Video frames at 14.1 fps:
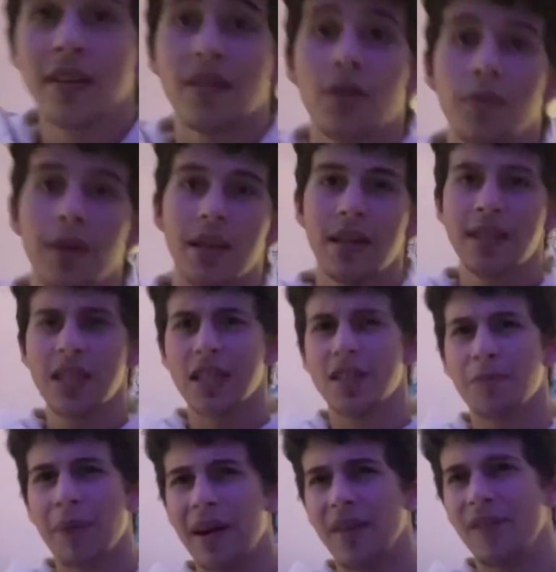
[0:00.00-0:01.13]
of the Wind. This
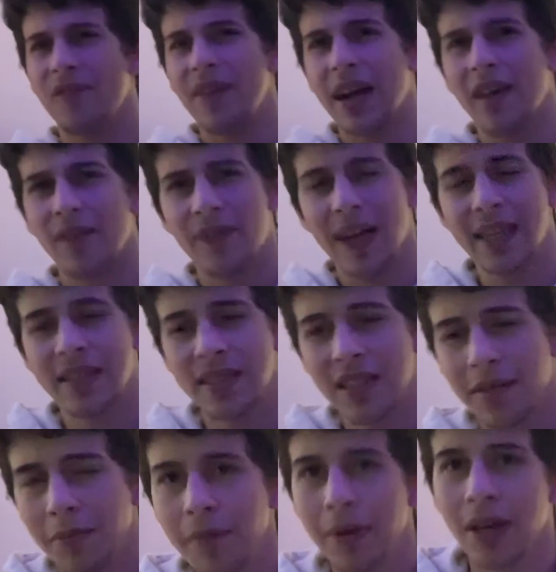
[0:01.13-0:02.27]
inspired Final Fantasy,
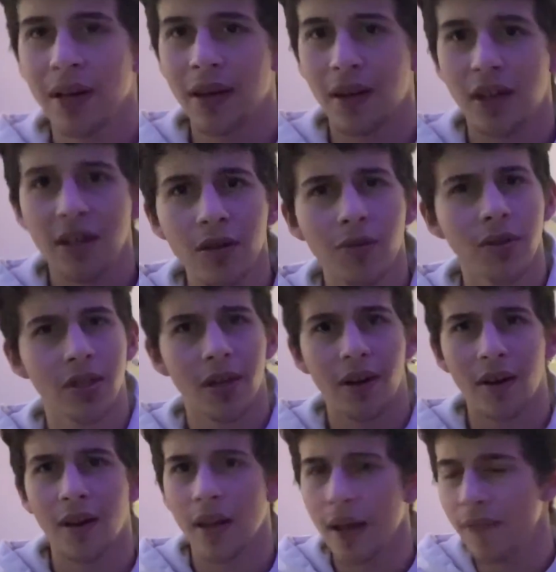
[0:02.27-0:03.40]
and me being a huge
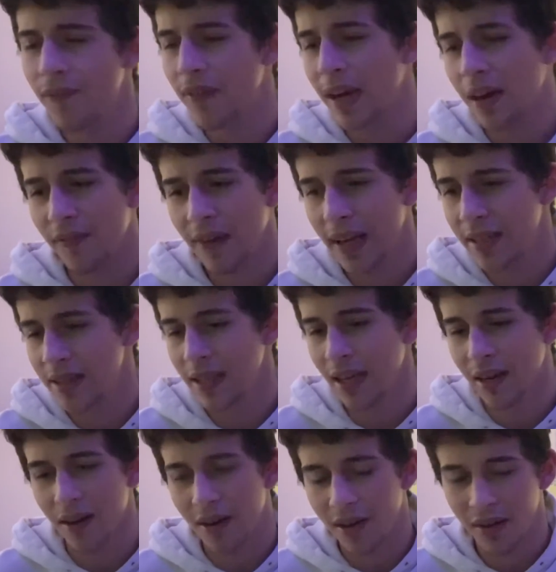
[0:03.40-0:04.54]
nerd, love Final Fantasy
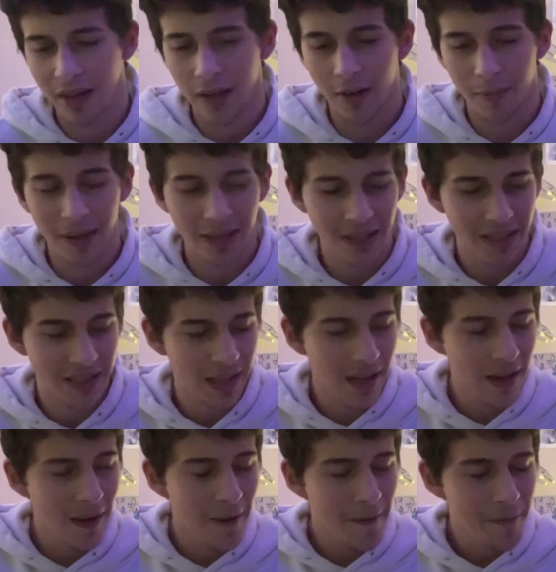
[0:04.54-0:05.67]
and all the RPGs.
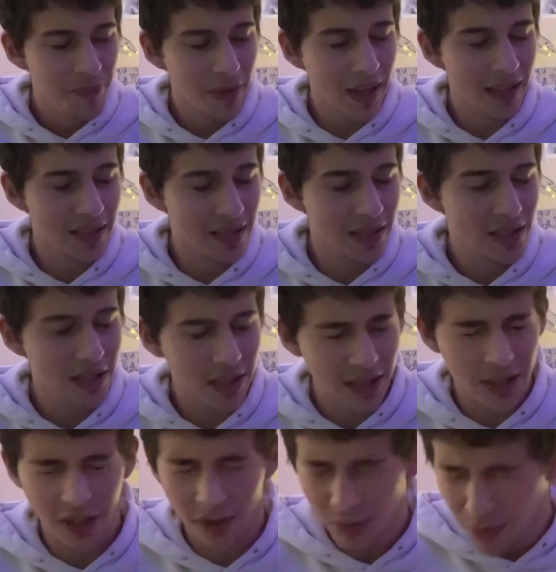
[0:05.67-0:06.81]
It's
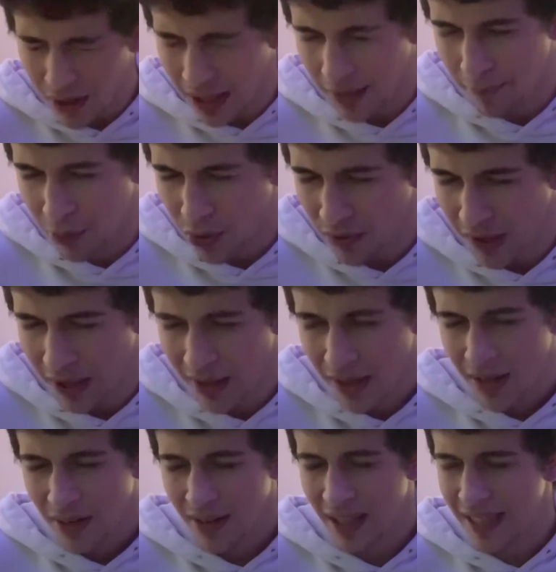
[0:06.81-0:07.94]
such a great movie.
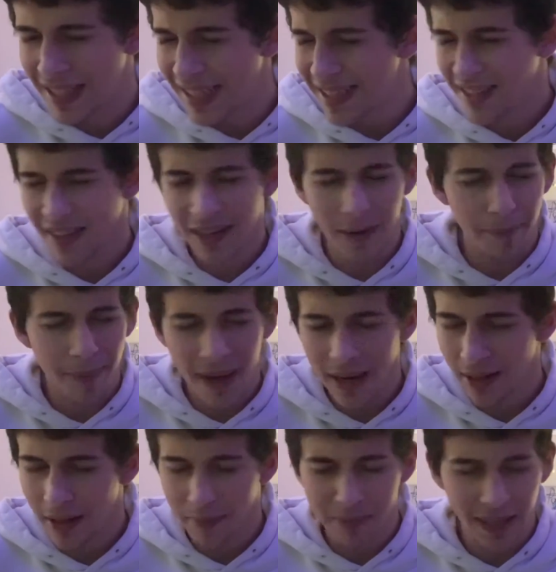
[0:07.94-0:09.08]
The desolate,
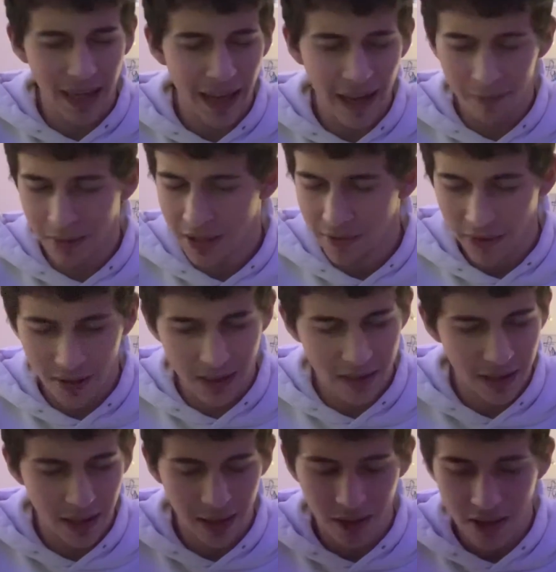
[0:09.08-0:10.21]
apocalyptic atmosphere is
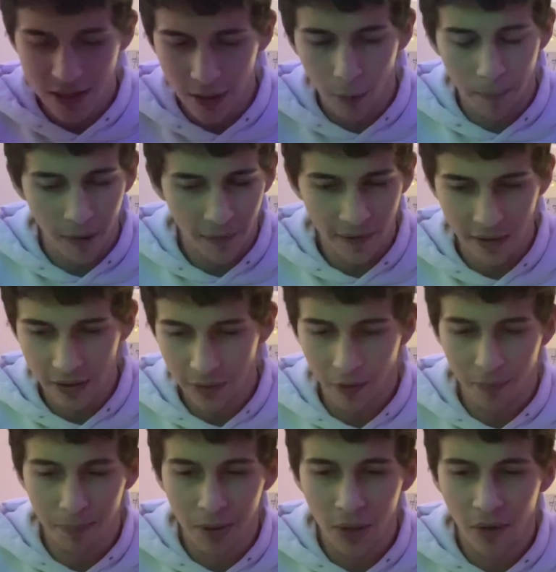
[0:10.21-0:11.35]
done so perfectly
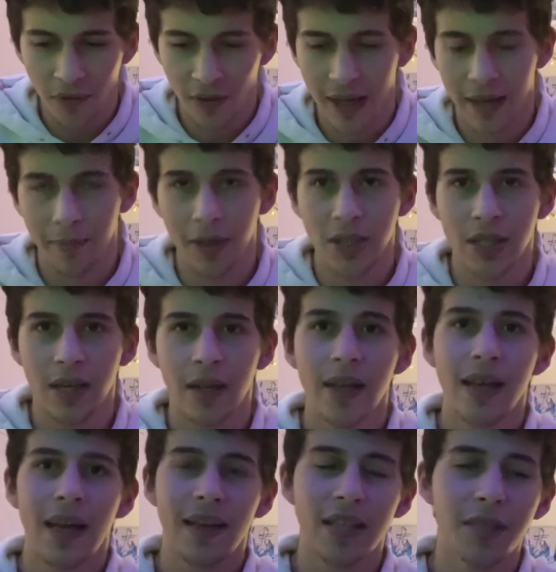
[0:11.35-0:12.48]
with beautiful animation,
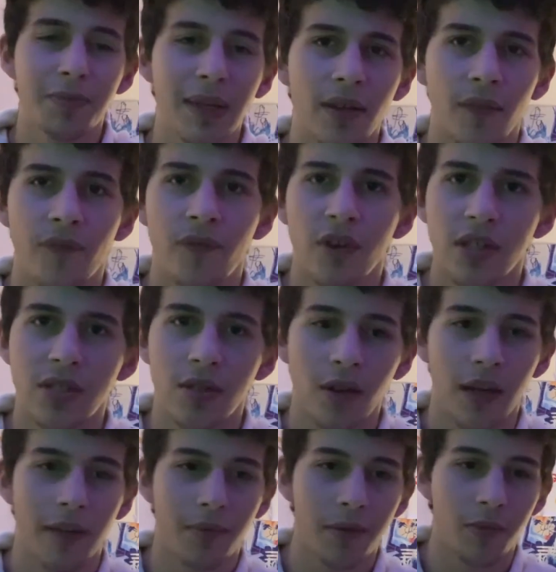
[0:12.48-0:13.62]
and this being the first Studio
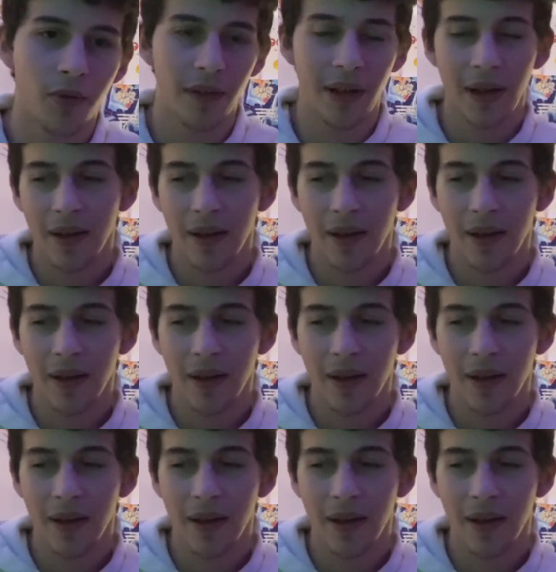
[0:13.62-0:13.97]
Ghibli movie